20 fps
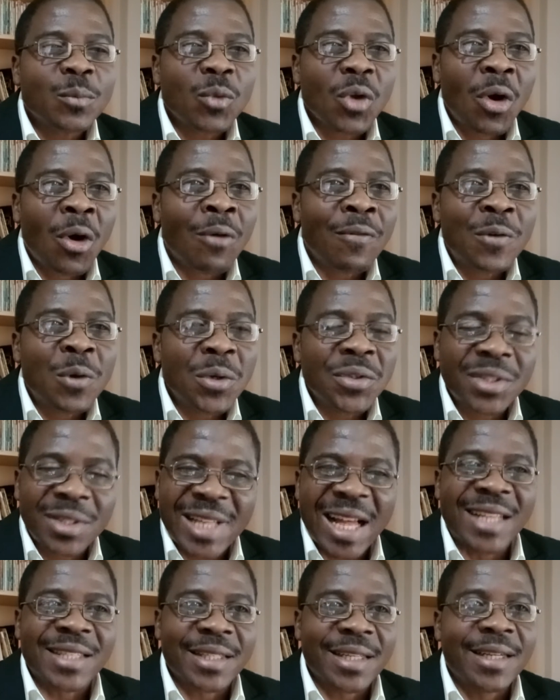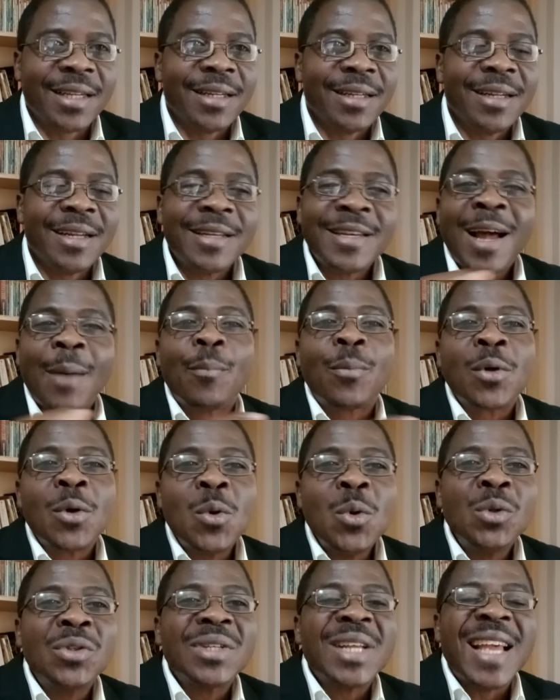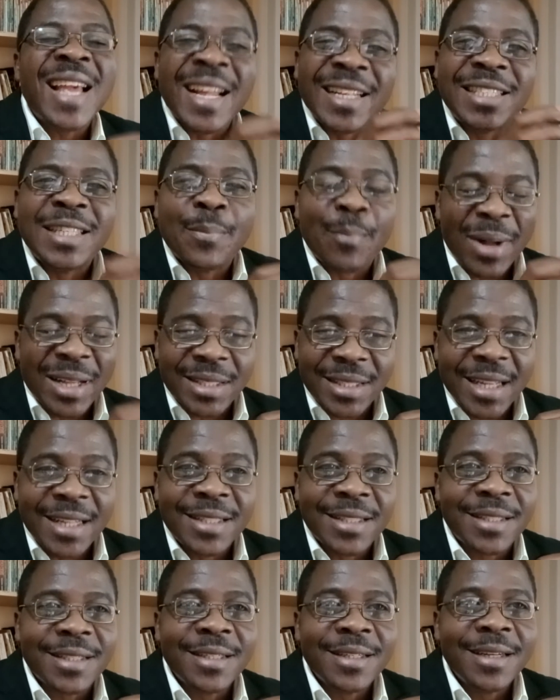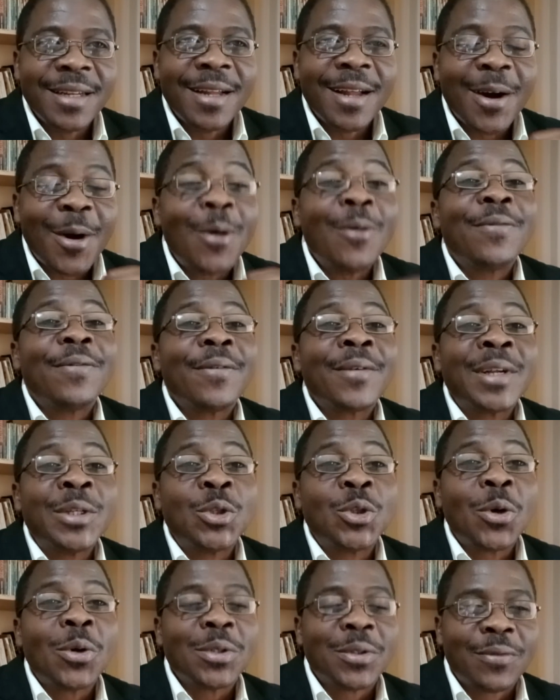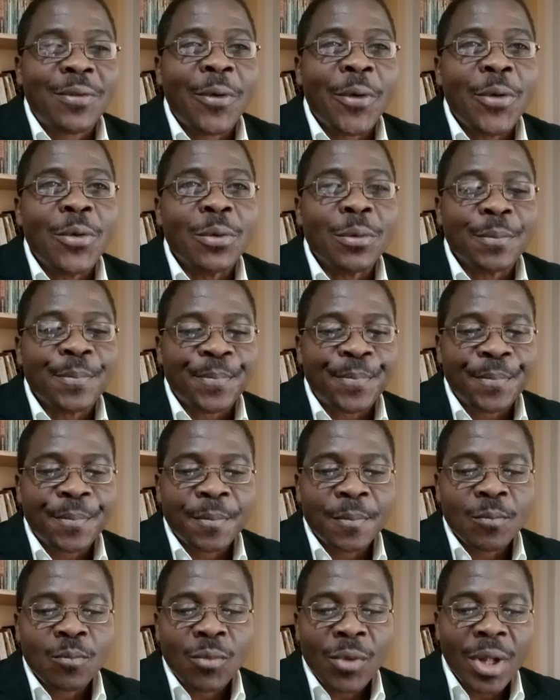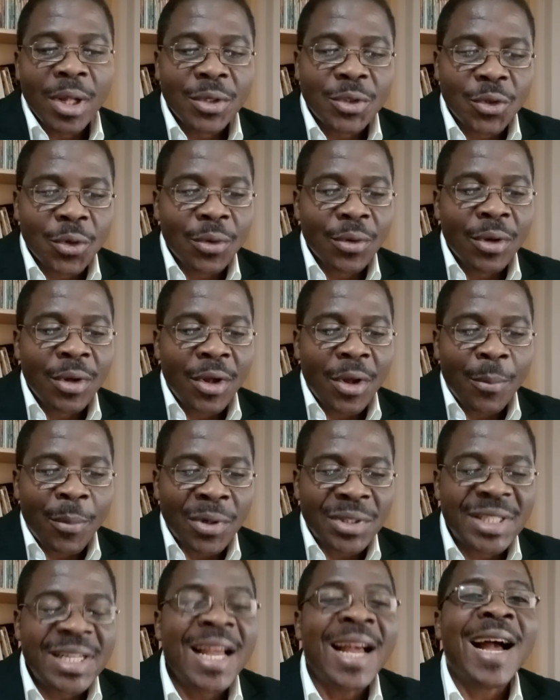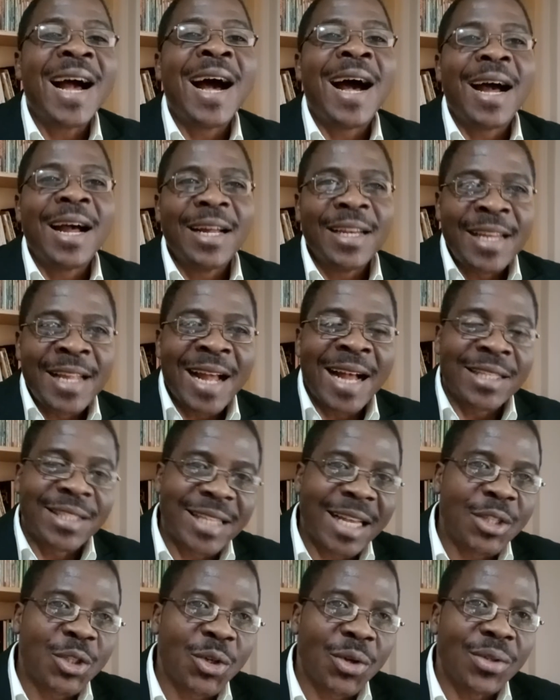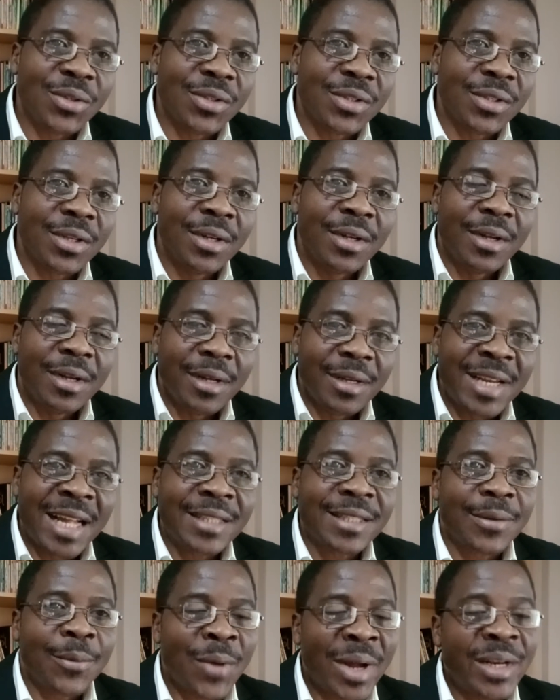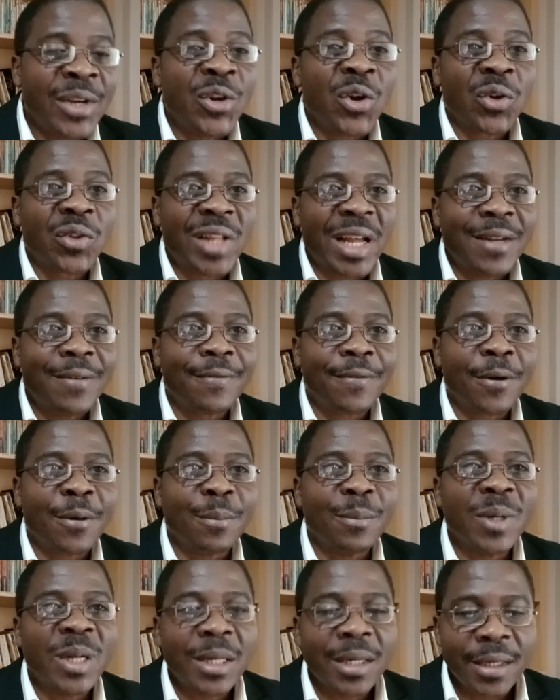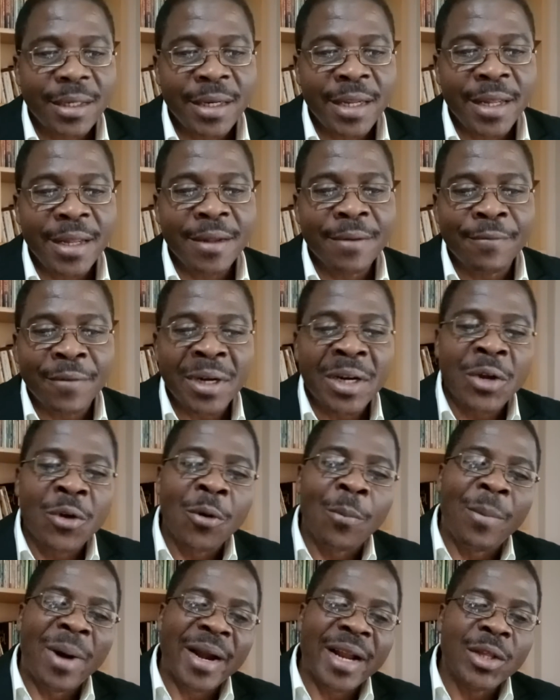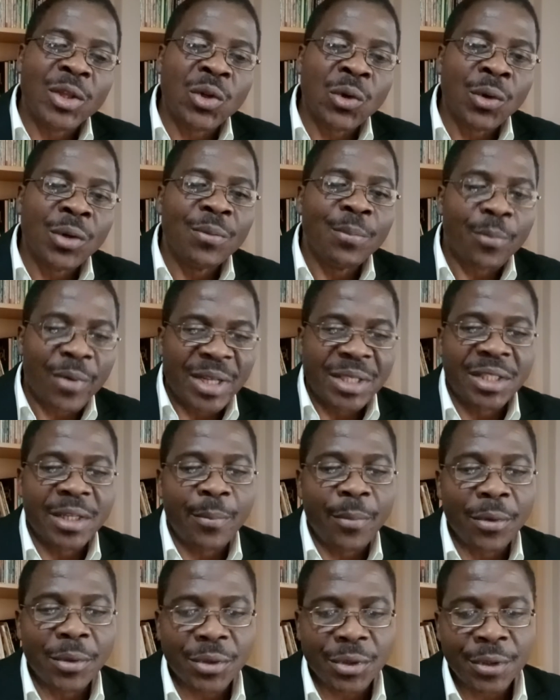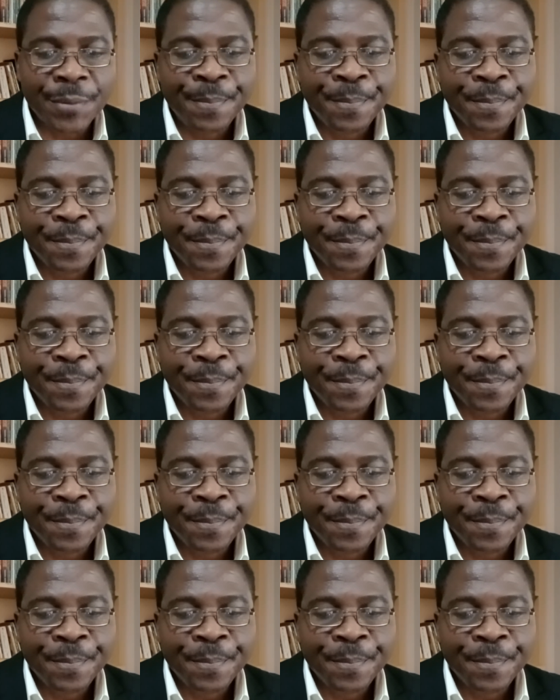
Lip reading: of those tasks that produce 80% of results for you. So, but here are the assertions that were deducted from the Federico Pareto principles.